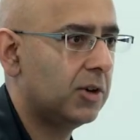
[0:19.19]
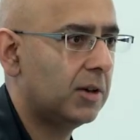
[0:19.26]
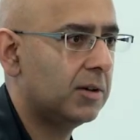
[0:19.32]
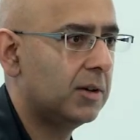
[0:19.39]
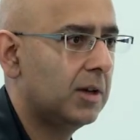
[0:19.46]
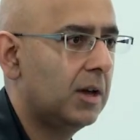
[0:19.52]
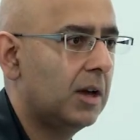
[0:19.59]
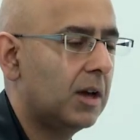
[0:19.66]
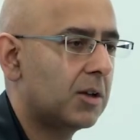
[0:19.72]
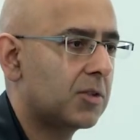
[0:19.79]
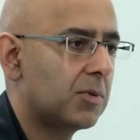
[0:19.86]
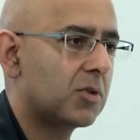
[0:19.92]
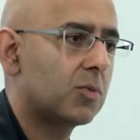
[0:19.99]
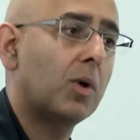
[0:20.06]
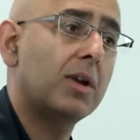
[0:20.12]
And I
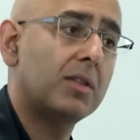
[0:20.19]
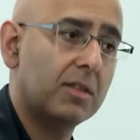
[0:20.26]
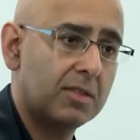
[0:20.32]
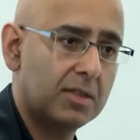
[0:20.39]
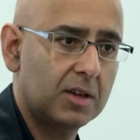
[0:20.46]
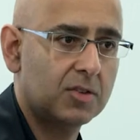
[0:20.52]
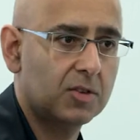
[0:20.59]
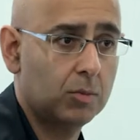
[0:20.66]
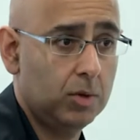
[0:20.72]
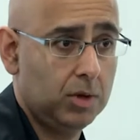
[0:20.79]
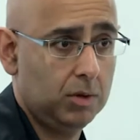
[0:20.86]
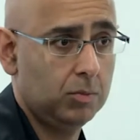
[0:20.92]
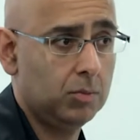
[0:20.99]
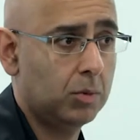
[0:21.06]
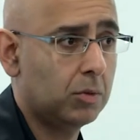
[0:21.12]
suppose one of the things that
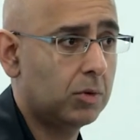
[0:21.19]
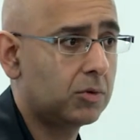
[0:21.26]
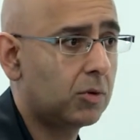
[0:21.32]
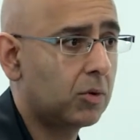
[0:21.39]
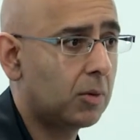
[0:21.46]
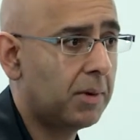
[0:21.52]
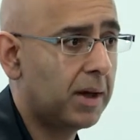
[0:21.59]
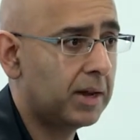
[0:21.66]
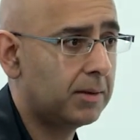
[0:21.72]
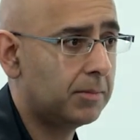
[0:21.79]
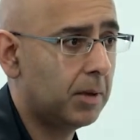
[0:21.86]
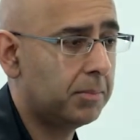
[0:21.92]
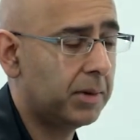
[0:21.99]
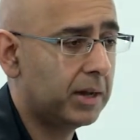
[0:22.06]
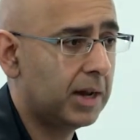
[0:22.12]
we will talk about
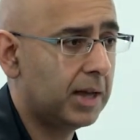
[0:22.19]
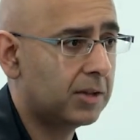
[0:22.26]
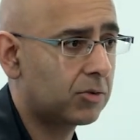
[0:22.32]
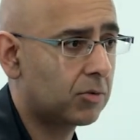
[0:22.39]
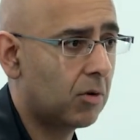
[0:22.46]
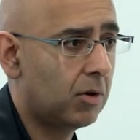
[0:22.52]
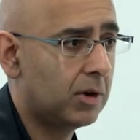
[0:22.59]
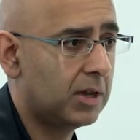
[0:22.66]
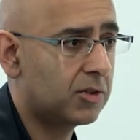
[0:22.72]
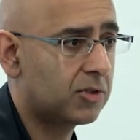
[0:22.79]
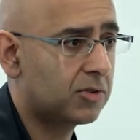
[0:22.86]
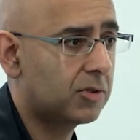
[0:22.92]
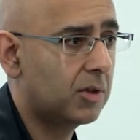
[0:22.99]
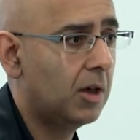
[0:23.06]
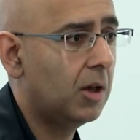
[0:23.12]
a bit later on
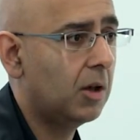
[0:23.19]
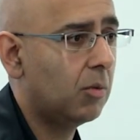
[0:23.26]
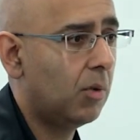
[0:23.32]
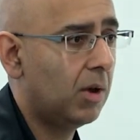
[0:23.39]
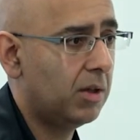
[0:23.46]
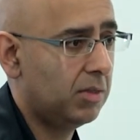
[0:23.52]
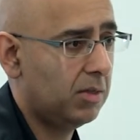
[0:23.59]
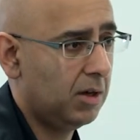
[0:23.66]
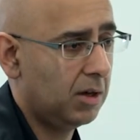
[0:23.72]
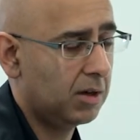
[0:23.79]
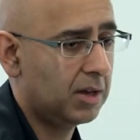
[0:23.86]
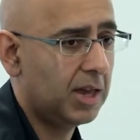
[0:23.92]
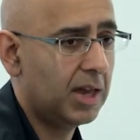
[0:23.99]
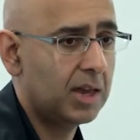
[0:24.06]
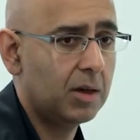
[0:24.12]
is one of the
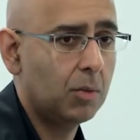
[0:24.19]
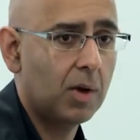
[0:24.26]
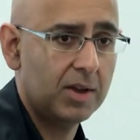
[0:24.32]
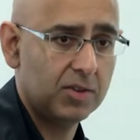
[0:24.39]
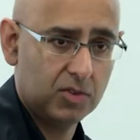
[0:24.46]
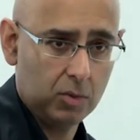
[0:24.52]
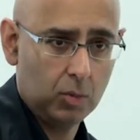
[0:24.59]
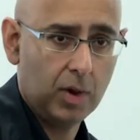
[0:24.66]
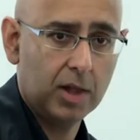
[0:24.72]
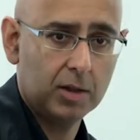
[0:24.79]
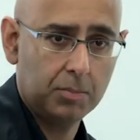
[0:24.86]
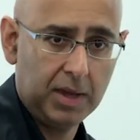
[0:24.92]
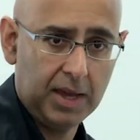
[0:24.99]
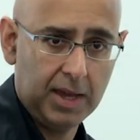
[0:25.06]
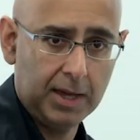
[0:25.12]
key ways to
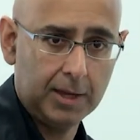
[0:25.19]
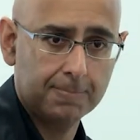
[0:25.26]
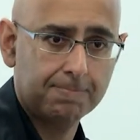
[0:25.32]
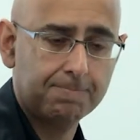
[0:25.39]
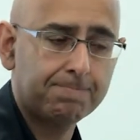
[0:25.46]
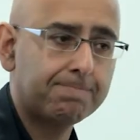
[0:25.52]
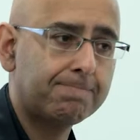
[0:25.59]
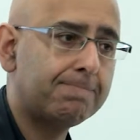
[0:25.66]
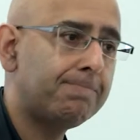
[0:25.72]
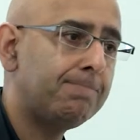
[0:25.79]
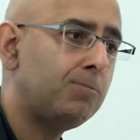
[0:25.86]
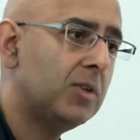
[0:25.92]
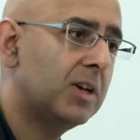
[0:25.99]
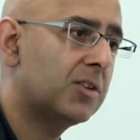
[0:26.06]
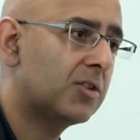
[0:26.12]
well-being
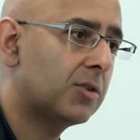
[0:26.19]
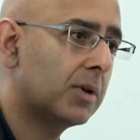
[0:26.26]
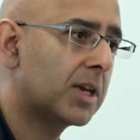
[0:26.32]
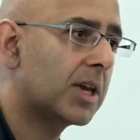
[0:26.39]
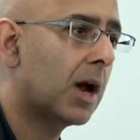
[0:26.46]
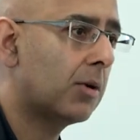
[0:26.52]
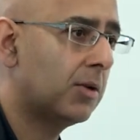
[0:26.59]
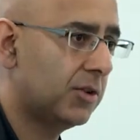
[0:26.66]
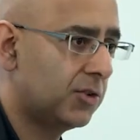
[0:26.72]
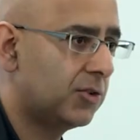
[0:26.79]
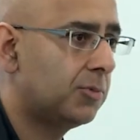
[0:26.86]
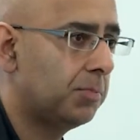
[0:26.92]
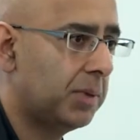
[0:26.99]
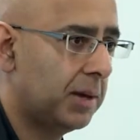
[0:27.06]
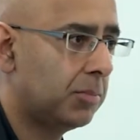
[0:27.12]
is to
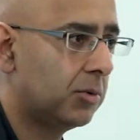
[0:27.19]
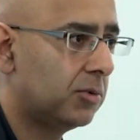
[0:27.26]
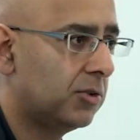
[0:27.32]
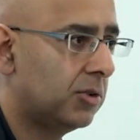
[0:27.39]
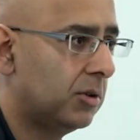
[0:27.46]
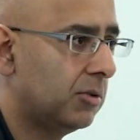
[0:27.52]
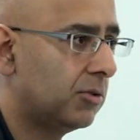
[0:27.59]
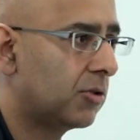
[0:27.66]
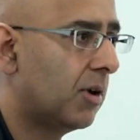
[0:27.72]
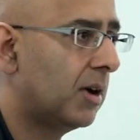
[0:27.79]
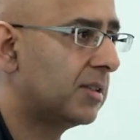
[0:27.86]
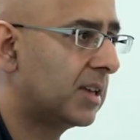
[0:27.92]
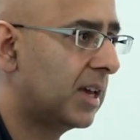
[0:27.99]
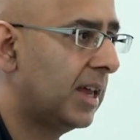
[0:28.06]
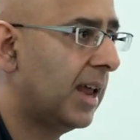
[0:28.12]
encourage people to try
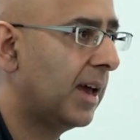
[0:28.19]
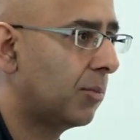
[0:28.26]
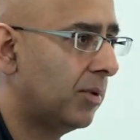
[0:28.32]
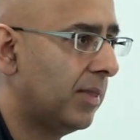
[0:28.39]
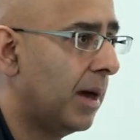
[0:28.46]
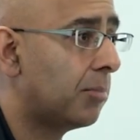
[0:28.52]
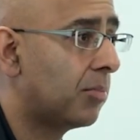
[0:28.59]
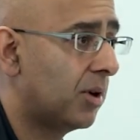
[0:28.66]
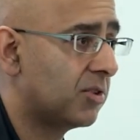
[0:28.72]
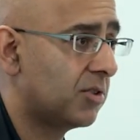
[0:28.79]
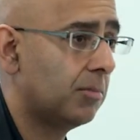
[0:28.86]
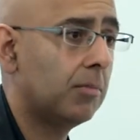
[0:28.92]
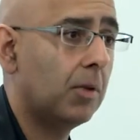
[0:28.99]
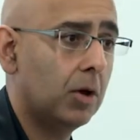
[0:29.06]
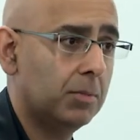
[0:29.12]
to connect with that
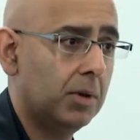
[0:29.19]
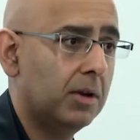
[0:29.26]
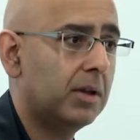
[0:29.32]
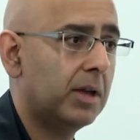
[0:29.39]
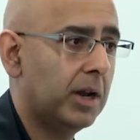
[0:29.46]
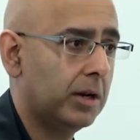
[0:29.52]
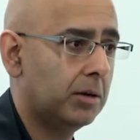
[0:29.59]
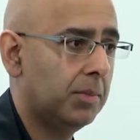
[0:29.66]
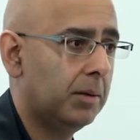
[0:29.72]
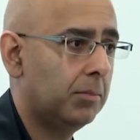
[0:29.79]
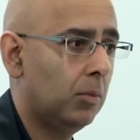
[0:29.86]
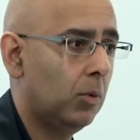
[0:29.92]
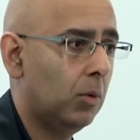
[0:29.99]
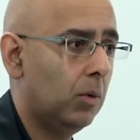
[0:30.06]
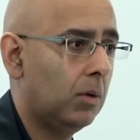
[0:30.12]
present moment a little bit
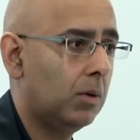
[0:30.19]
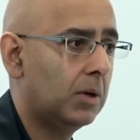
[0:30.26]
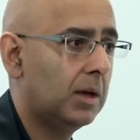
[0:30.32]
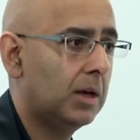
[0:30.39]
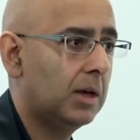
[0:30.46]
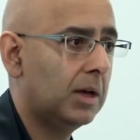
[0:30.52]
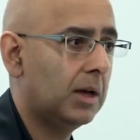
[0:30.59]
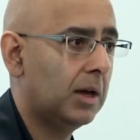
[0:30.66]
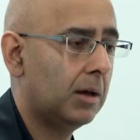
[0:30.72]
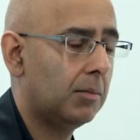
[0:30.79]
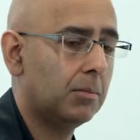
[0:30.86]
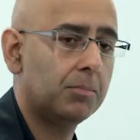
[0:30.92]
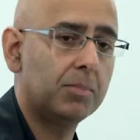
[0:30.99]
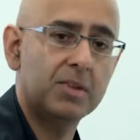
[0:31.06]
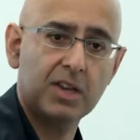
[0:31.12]
more,
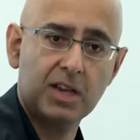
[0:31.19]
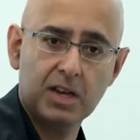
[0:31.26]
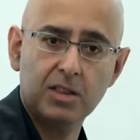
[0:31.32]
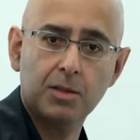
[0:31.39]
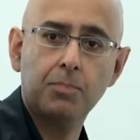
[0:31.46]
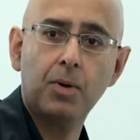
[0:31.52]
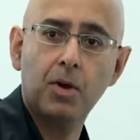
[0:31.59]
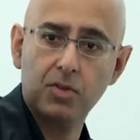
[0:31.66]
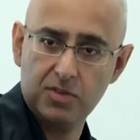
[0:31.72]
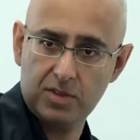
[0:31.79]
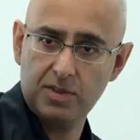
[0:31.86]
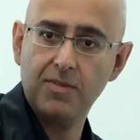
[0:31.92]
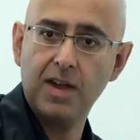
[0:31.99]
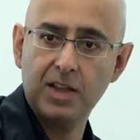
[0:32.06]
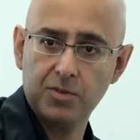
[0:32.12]
particularly the
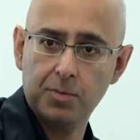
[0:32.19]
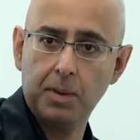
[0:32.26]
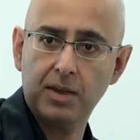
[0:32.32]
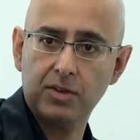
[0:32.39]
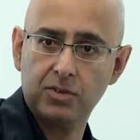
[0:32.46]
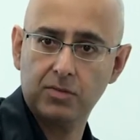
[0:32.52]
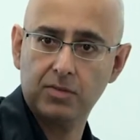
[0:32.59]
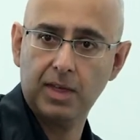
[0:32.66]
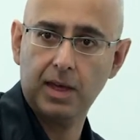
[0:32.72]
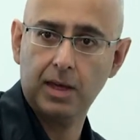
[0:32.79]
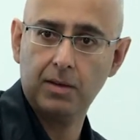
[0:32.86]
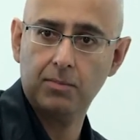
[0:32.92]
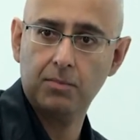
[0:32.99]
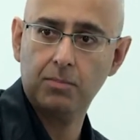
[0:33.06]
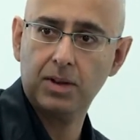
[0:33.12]
positive aspects of
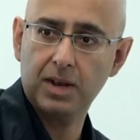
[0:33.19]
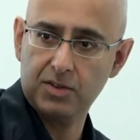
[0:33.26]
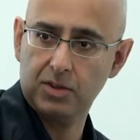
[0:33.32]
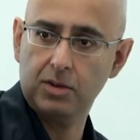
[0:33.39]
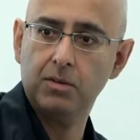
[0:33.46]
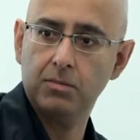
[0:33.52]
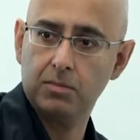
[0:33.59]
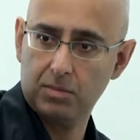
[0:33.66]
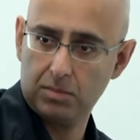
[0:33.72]
their pleasant,